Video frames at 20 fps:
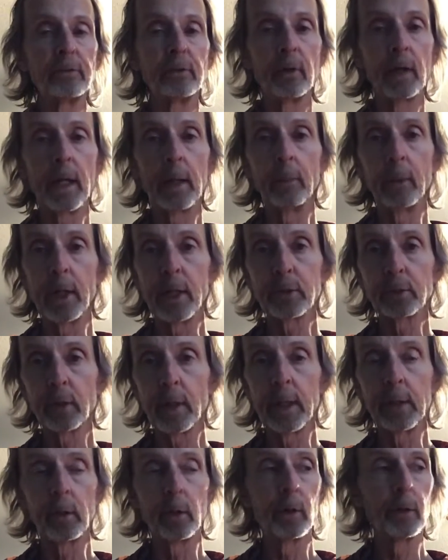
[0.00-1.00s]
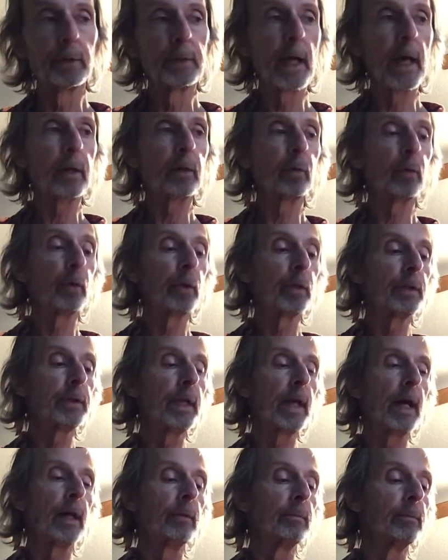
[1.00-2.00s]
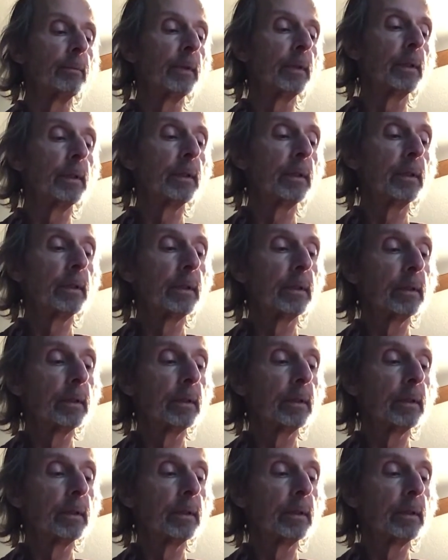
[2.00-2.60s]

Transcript: to the bass note, I want to try to hold that chord down.